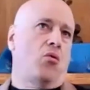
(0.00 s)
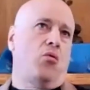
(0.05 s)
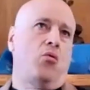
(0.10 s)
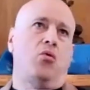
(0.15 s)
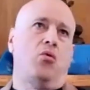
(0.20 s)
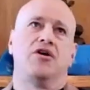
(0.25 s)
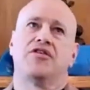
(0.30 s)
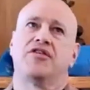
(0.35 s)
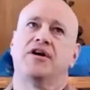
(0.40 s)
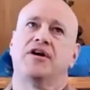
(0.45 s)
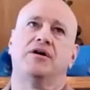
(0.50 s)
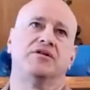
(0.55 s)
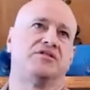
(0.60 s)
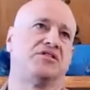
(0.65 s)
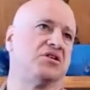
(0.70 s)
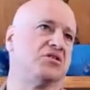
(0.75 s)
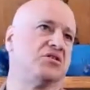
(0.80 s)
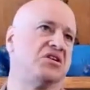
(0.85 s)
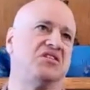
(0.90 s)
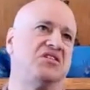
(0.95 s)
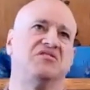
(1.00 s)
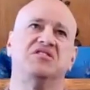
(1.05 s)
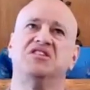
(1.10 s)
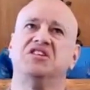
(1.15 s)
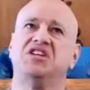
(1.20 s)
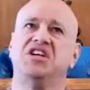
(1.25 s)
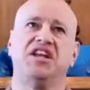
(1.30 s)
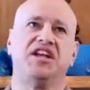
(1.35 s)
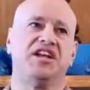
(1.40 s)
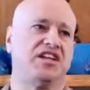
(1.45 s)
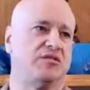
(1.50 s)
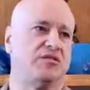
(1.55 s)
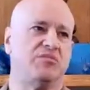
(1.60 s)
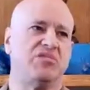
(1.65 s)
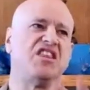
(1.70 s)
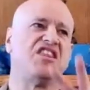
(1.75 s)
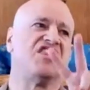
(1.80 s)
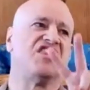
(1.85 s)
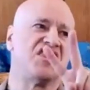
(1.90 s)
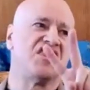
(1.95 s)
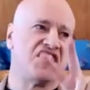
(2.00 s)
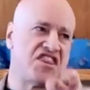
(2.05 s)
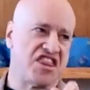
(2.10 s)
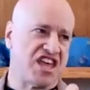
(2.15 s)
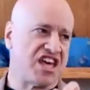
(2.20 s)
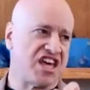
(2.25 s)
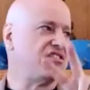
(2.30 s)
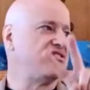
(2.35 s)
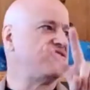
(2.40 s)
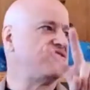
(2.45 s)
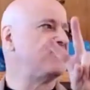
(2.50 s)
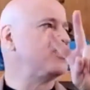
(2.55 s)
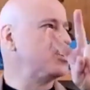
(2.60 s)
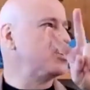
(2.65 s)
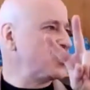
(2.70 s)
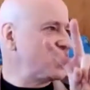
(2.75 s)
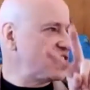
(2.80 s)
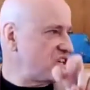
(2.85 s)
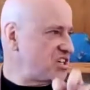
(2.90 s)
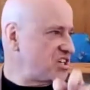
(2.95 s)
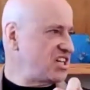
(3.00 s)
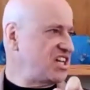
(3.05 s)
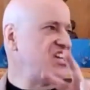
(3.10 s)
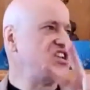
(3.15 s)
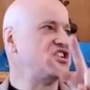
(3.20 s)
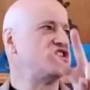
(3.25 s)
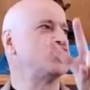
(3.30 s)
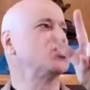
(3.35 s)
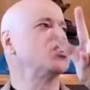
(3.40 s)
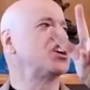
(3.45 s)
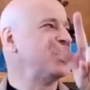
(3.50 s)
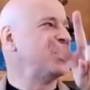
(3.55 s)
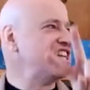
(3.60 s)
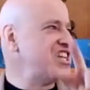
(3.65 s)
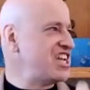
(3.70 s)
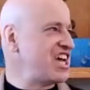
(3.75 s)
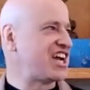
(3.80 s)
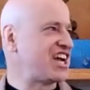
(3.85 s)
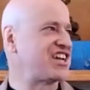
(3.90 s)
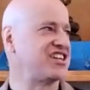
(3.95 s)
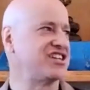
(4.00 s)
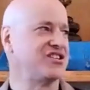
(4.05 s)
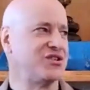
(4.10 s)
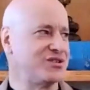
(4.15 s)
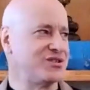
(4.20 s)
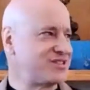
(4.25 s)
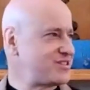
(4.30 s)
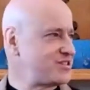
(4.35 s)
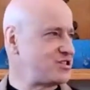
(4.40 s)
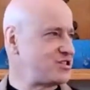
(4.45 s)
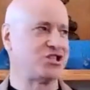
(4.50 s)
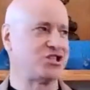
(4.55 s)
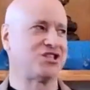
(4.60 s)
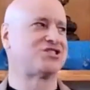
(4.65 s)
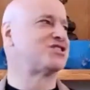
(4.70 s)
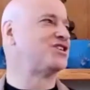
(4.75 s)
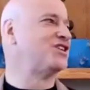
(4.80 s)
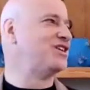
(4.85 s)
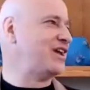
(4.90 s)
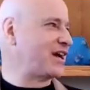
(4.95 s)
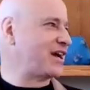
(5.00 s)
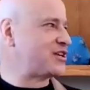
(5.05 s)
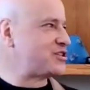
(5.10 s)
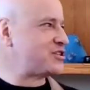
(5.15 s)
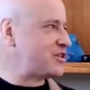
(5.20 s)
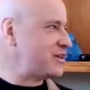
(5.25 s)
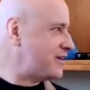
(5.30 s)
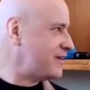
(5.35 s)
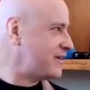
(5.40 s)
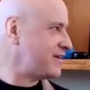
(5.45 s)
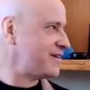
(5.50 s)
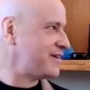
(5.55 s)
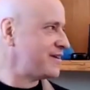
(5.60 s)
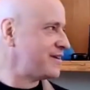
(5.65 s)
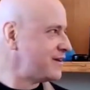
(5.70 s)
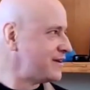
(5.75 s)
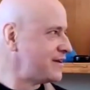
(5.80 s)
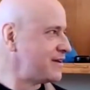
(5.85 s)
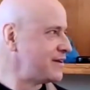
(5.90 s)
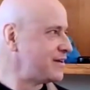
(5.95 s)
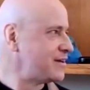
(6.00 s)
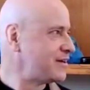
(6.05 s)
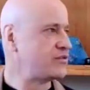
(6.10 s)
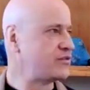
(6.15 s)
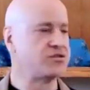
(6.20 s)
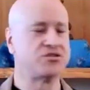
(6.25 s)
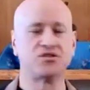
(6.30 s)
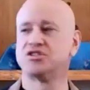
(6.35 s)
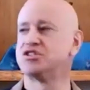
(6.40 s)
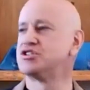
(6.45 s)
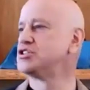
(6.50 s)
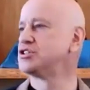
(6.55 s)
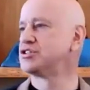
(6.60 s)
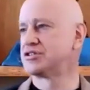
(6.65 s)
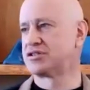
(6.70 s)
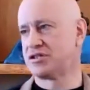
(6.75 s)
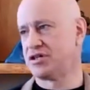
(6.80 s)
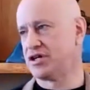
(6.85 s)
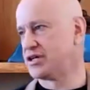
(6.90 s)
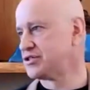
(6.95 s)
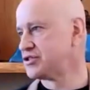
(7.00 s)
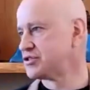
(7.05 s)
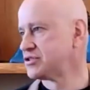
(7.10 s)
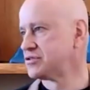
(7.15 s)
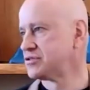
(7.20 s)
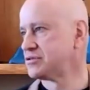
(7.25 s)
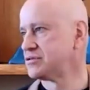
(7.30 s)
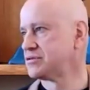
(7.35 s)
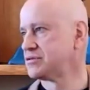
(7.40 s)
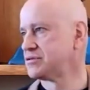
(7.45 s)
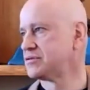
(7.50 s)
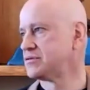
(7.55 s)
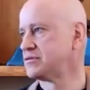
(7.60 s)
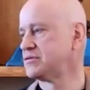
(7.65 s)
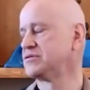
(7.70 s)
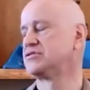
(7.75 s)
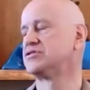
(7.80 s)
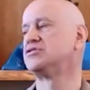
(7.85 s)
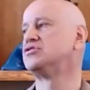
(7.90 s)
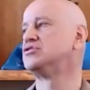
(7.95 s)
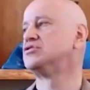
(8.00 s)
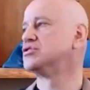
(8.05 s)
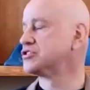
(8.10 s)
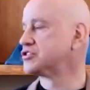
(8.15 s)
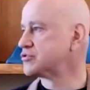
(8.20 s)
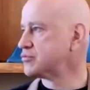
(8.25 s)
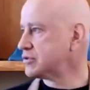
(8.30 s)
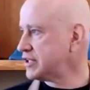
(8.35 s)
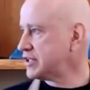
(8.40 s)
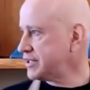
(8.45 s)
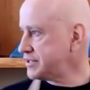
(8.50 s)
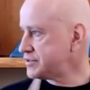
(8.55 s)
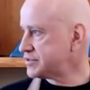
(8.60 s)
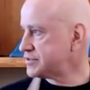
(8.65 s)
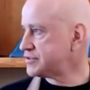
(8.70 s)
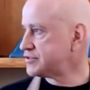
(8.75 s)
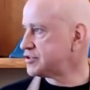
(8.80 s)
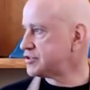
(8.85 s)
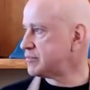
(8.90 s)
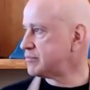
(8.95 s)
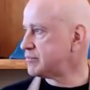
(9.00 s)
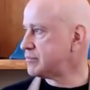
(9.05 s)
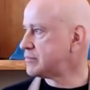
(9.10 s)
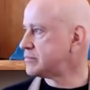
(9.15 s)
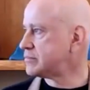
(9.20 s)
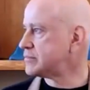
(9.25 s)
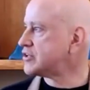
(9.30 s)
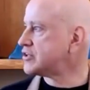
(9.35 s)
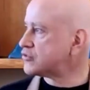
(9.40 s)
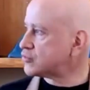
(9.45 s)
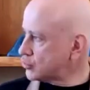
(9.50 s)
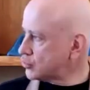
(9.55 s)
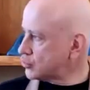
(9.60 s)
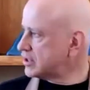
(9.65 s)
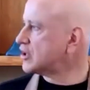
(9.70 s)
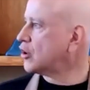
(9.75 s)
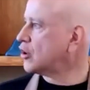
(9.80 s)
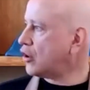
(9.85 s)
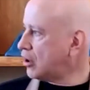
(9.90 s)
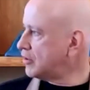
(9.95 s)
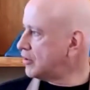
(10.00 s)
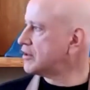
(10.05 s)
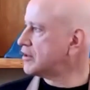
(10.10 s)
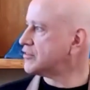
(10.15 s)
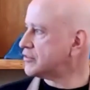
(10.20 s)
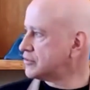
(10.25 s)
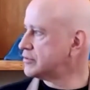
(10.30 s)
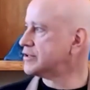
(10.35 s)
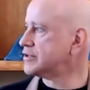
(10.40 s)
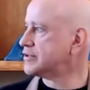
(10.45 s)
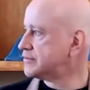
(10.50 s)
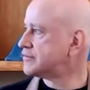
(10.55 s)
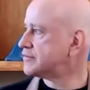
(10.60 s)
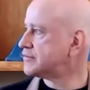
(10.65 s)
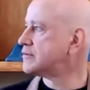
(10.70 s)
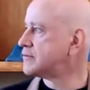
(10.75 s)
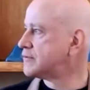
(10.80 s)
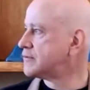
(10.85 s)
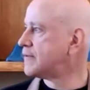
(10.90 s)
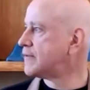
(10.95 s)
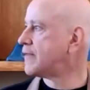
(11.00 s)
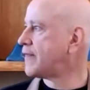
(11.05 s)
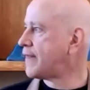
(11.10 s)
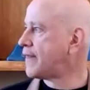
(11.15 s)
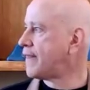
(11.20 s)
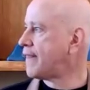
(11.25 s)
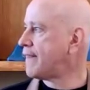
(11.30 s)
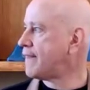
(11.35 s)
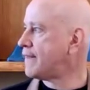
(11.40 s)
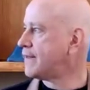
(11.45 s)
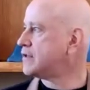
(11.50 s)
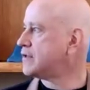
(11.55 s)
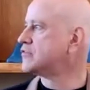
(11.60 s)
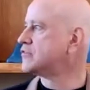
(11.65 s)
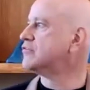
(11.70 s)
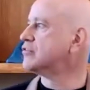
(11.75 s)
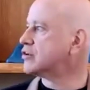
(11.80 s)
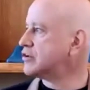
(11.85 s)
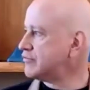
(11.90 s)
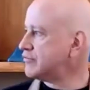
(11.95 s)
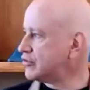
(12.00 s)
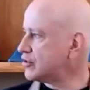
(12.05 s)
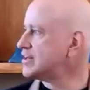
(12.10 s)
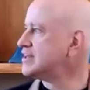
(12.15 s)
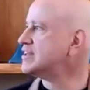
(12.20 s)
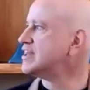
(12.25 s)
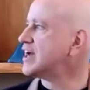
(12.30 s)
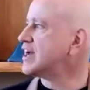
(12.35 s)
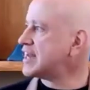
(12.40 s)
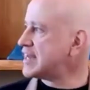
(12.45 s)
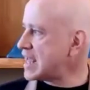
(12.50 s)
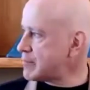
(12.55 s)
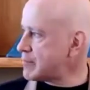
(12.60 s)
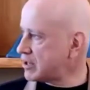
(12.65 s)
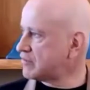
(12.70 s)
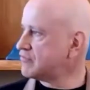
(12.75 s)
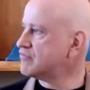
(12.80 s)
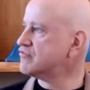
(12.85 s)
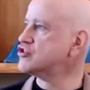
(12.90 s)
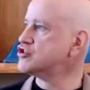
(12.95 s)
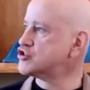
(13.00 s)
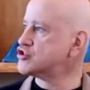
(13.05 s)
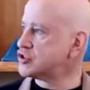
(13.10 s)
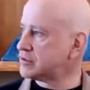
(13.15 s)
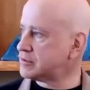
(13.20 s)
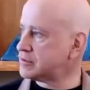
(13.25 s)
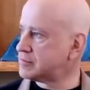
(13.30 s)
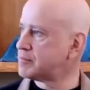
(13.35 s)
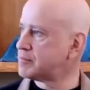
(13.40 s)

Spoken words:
without there even needing to be things that are interconnected. There's just connection. There's just touch. There's just relationship. That's really all that there is. It's a very, very dynamic vision.